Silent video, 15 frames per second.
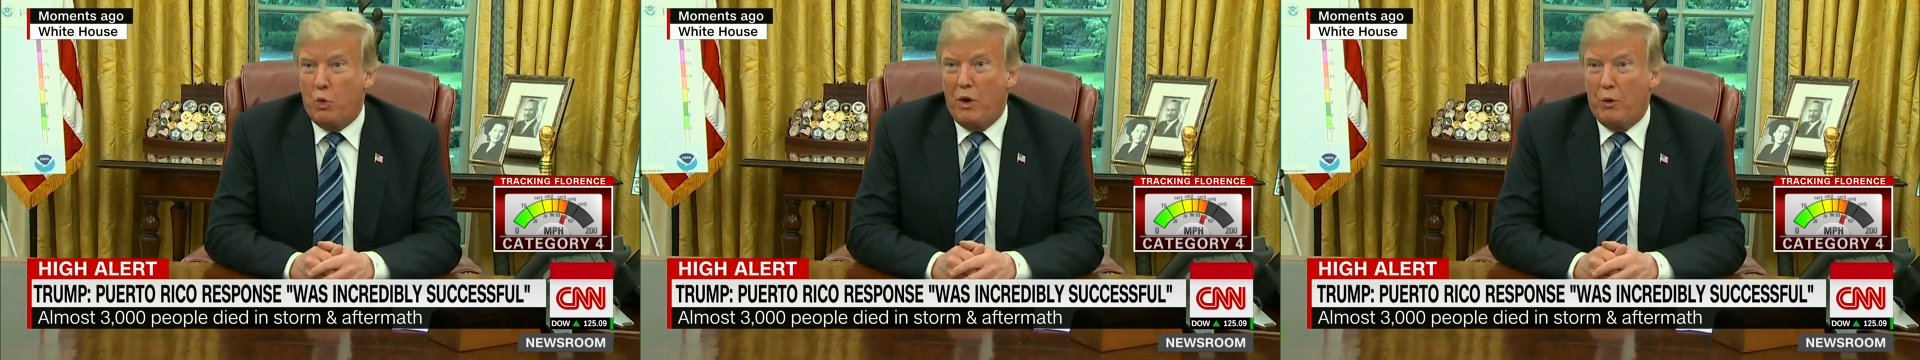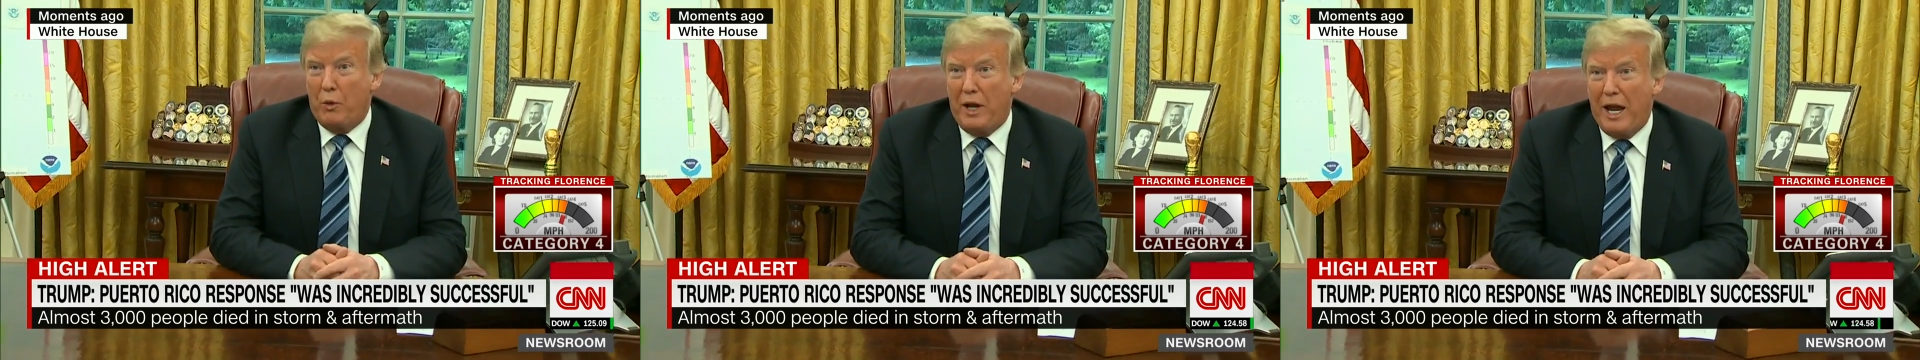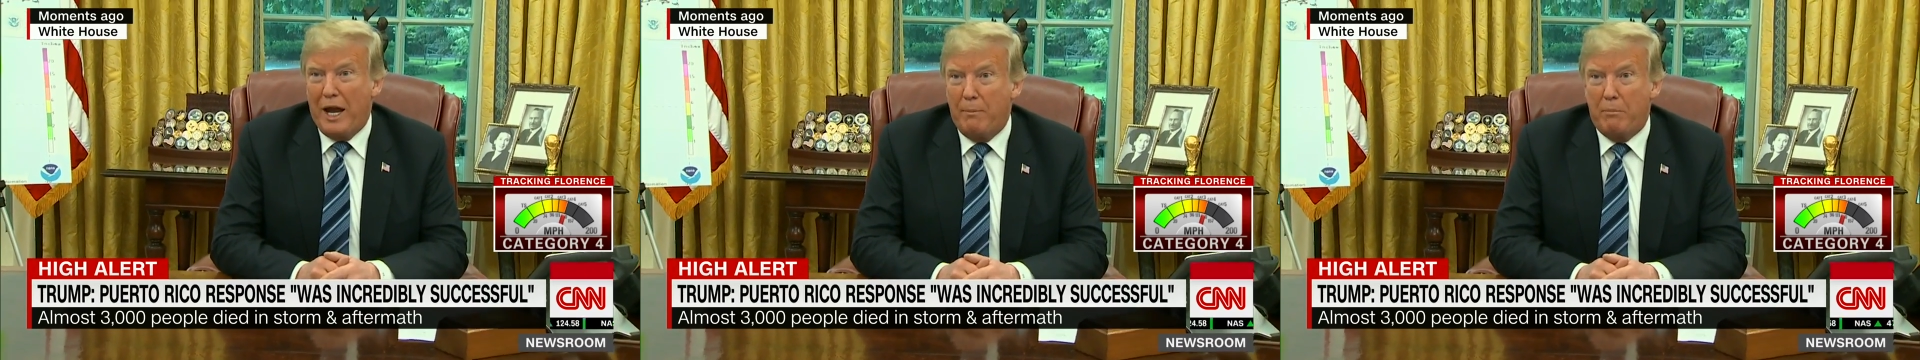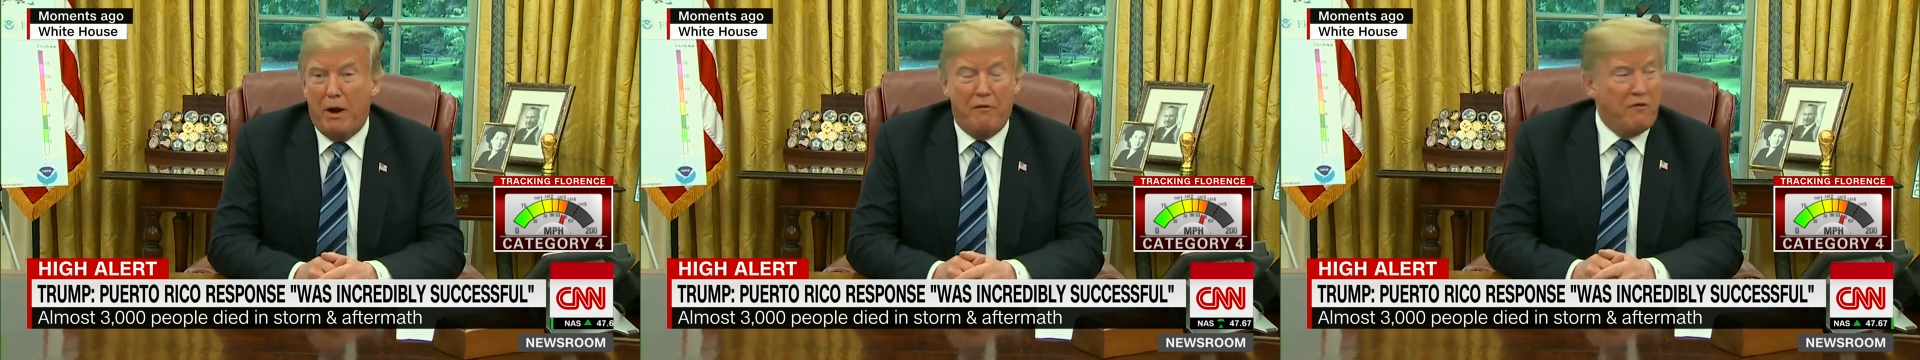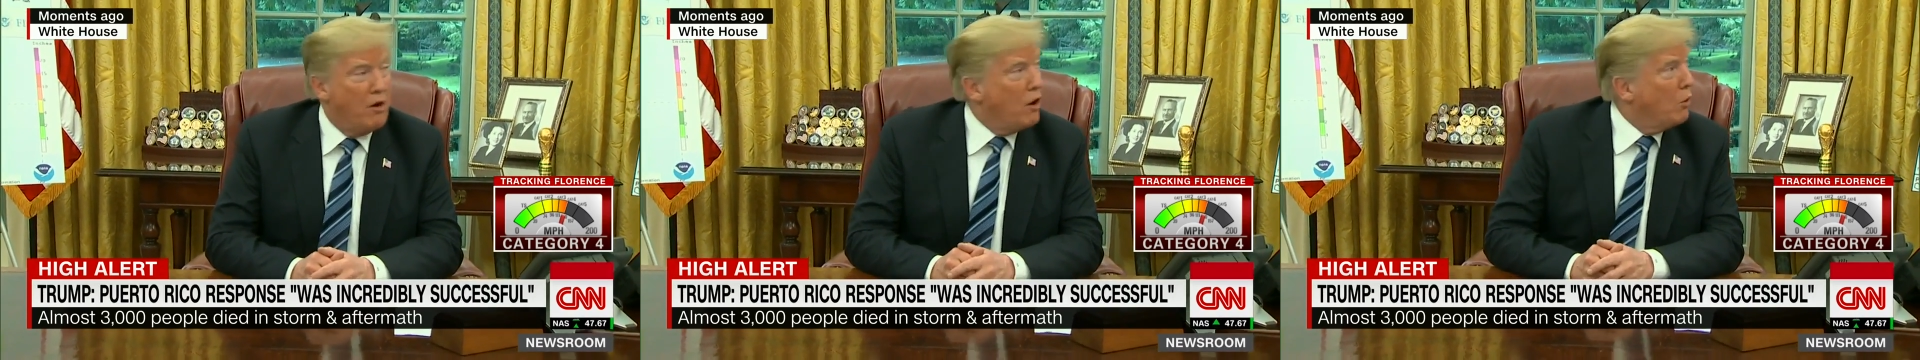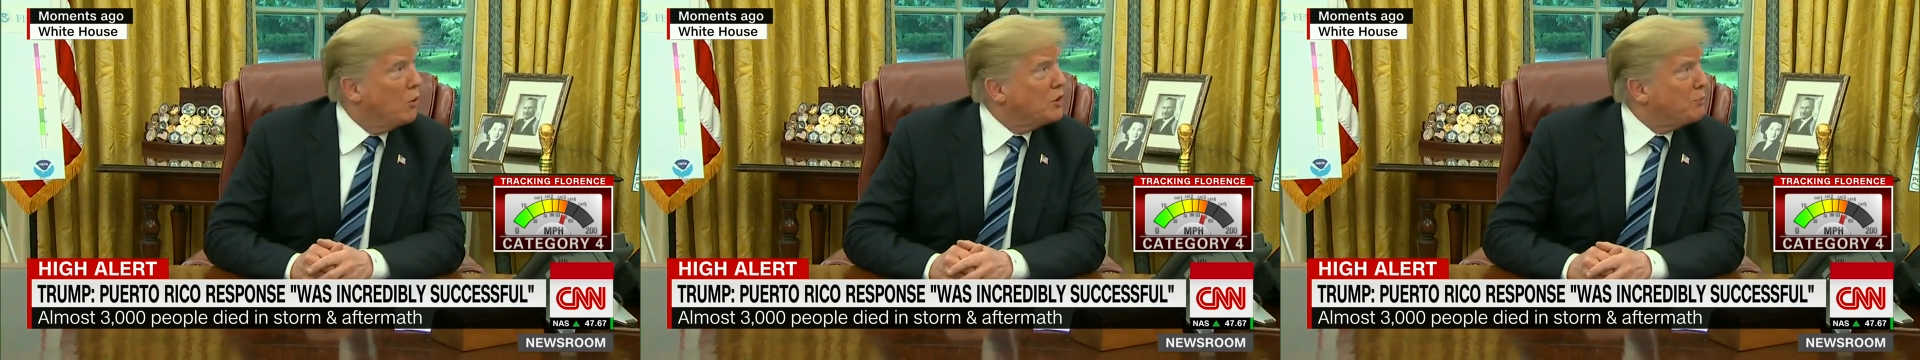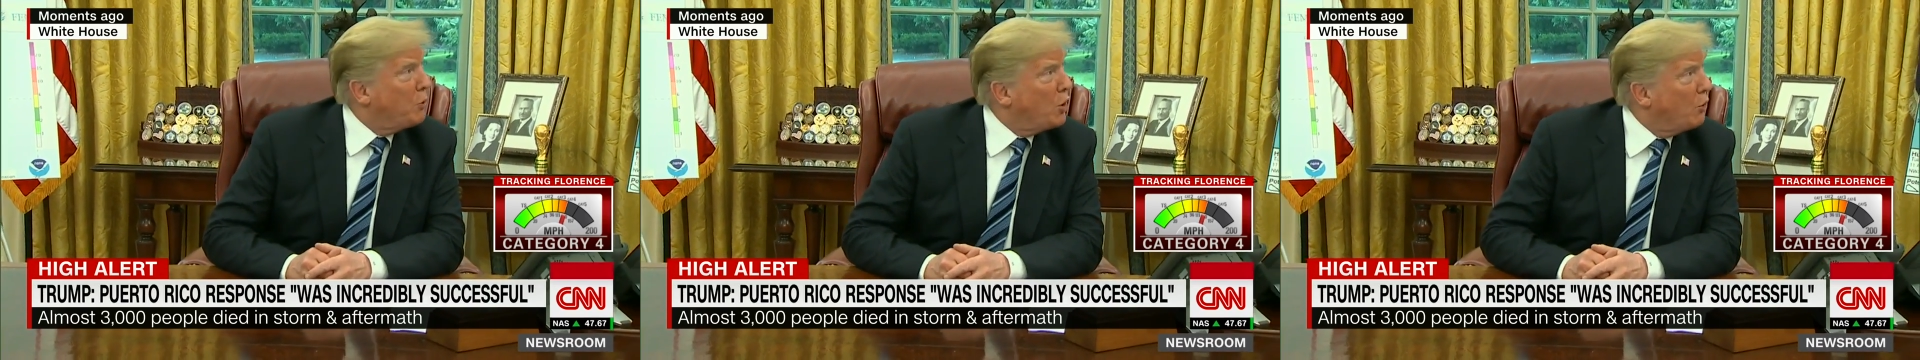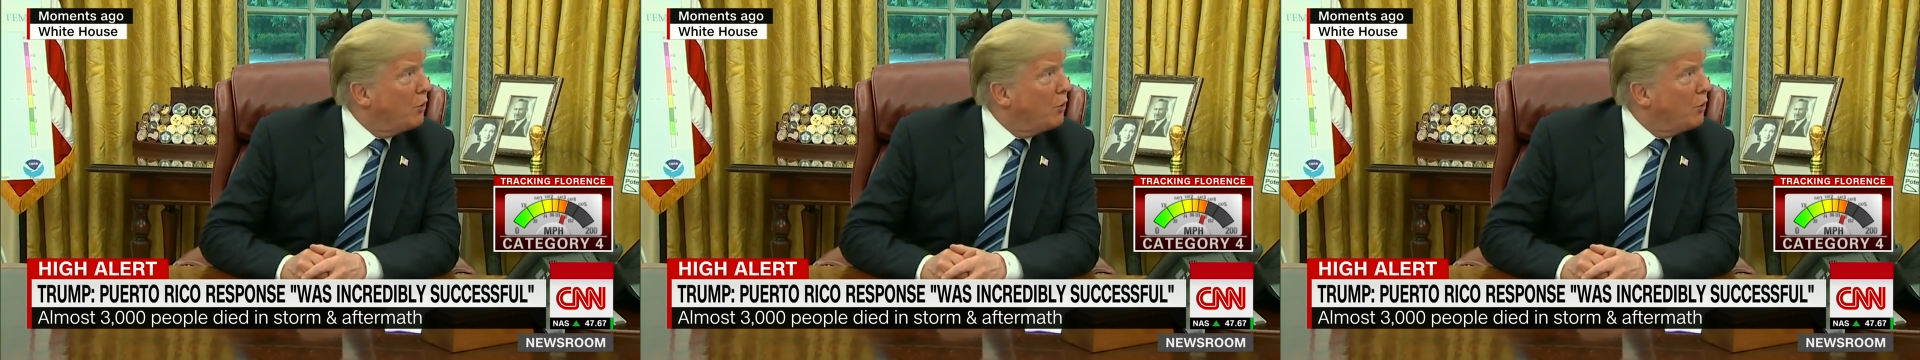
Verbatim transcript: one we had by far was Puerto